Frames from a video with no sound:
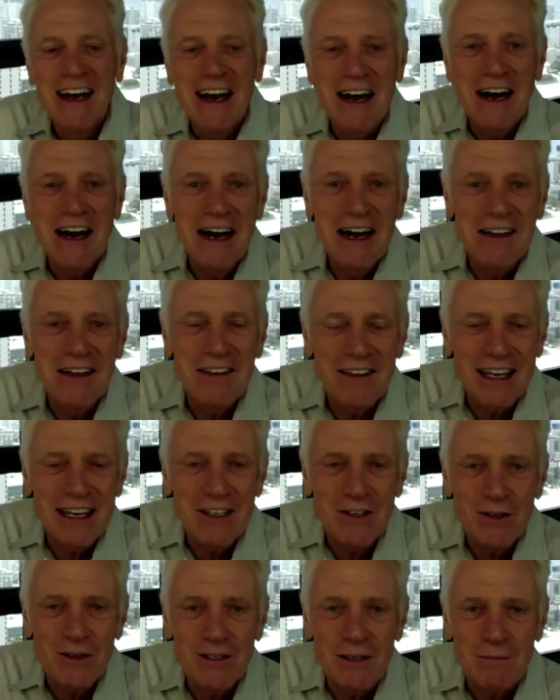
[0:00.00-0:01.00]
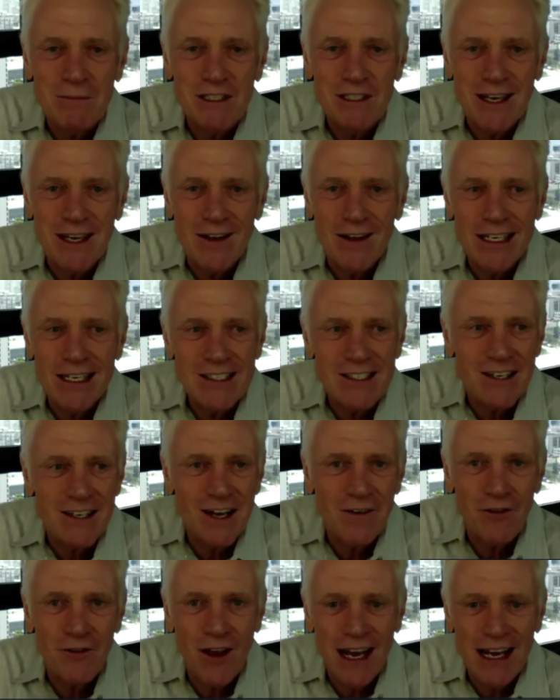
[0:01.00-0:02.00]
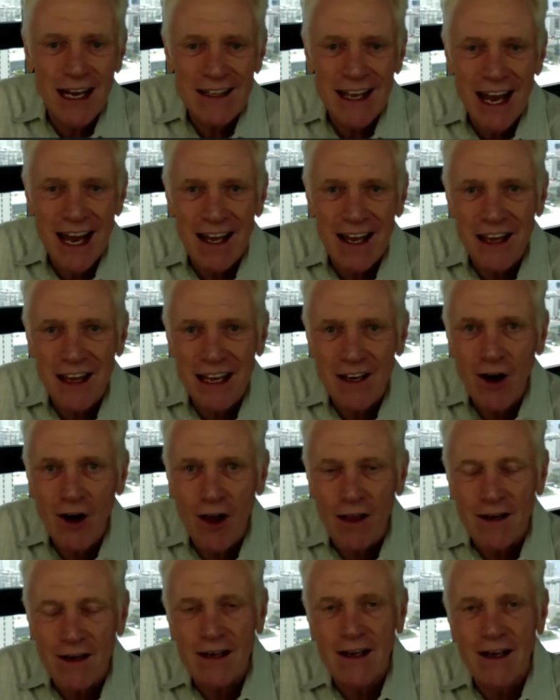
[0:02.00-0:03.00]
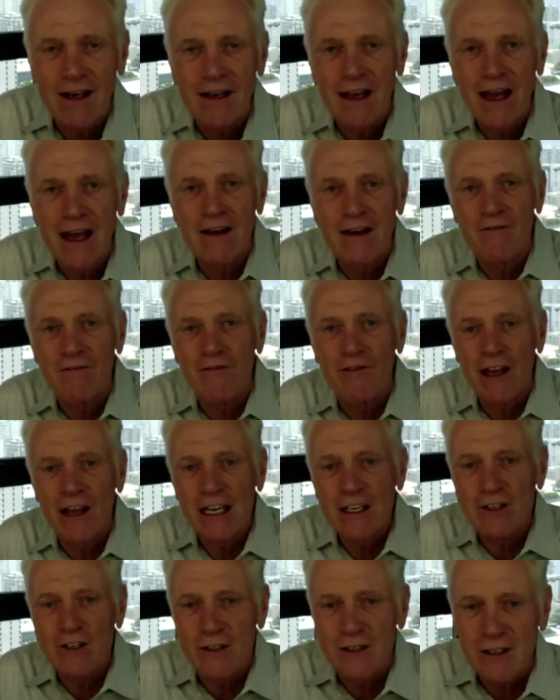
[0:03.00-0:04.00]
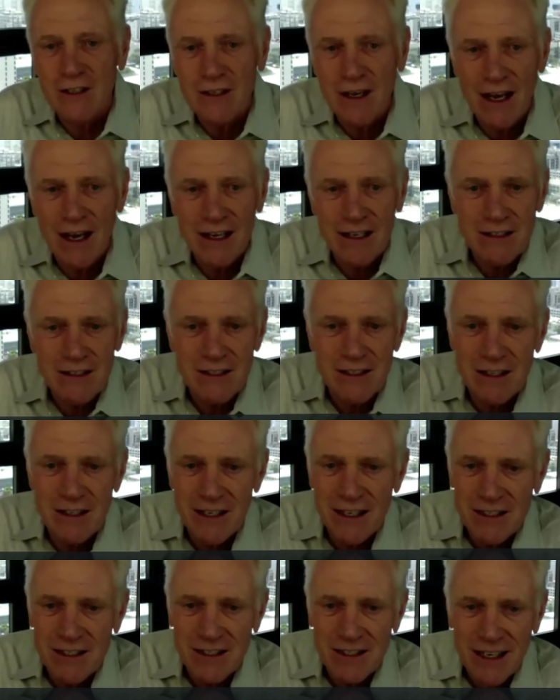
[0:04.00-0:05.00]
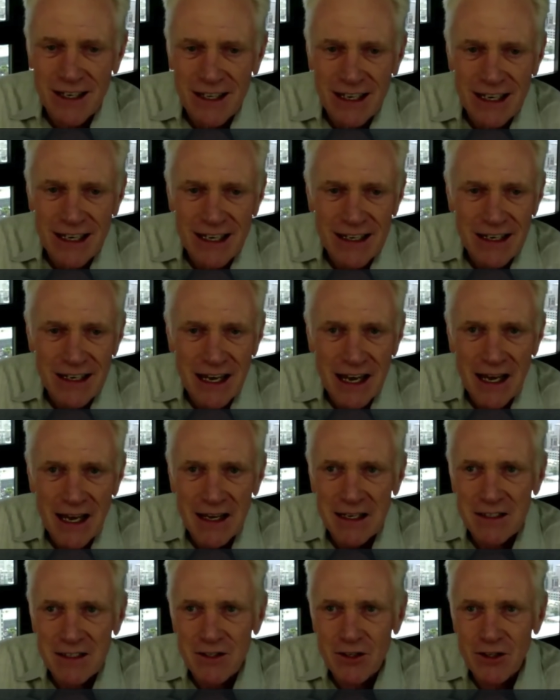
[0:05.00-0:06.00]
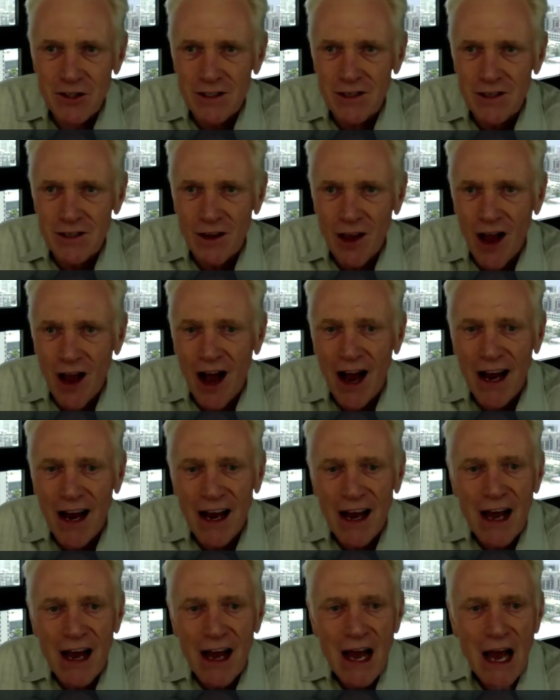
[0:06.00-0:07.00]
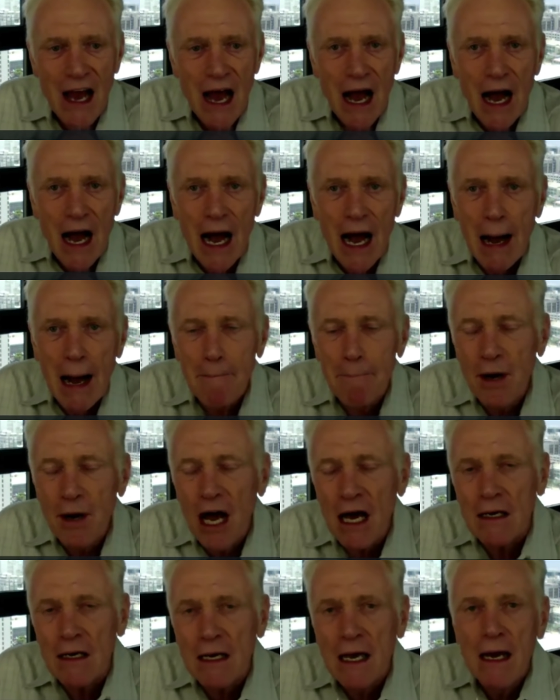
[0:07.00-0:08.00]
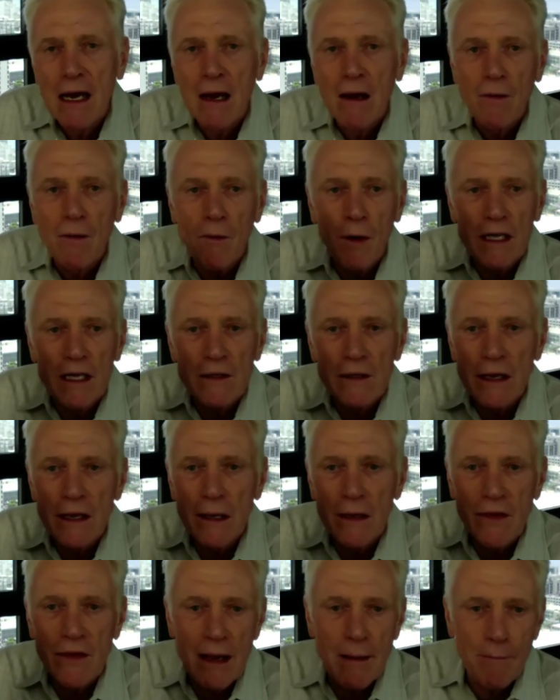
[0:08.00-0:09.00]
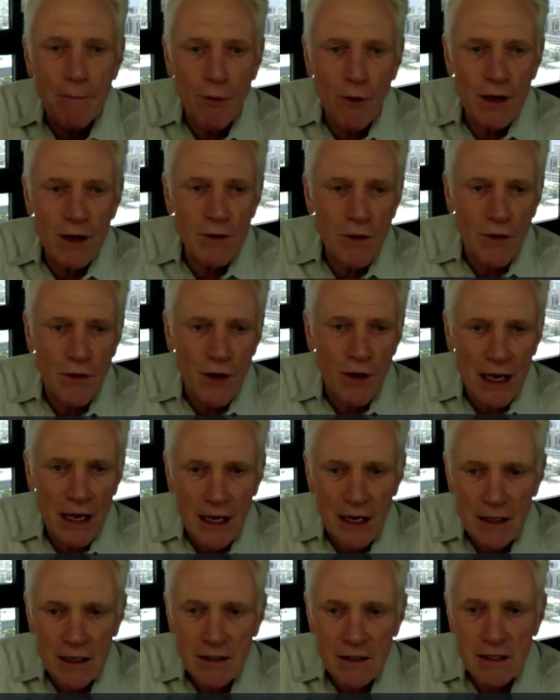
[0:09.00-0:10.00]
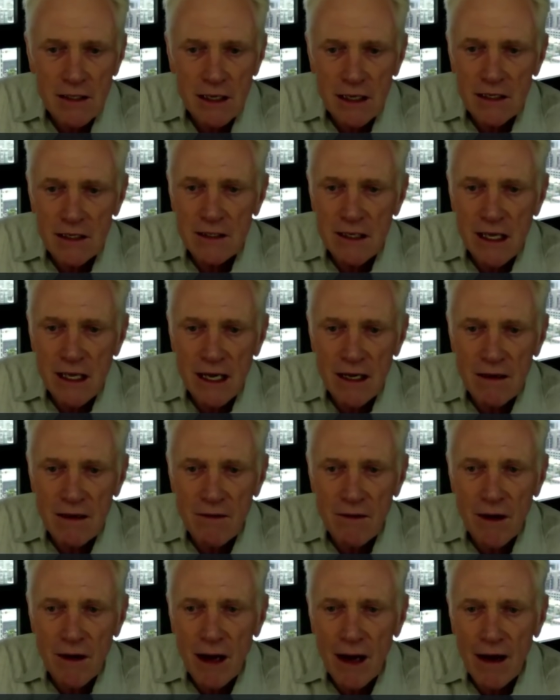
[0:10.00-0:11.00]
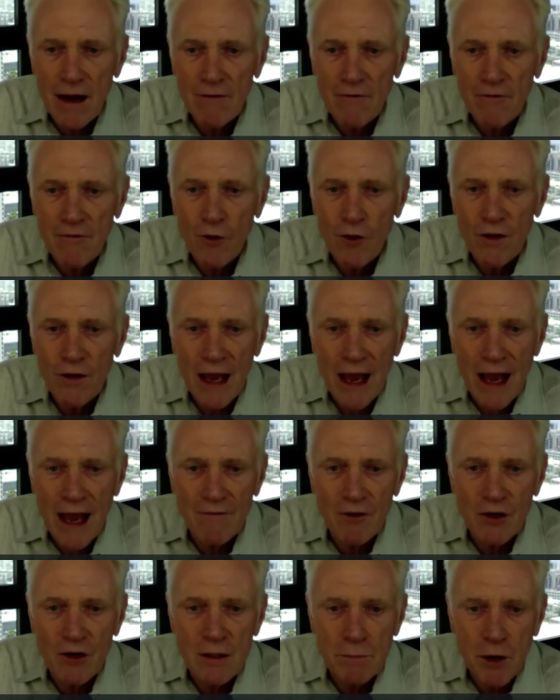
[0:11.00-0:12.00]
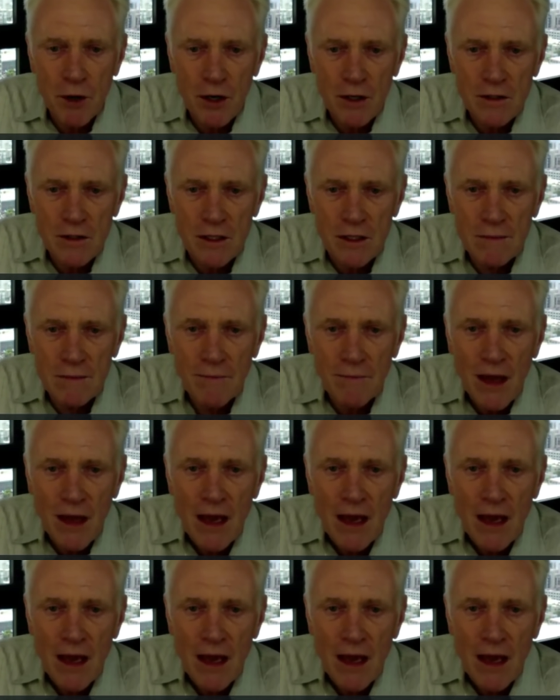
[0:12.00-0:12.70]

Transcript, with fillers: uh, they do some silly stuff like that, and they call it an, an inflation uh, statistic, and and it's just a lie. Uh, but what the important thing is is that uh, for the average person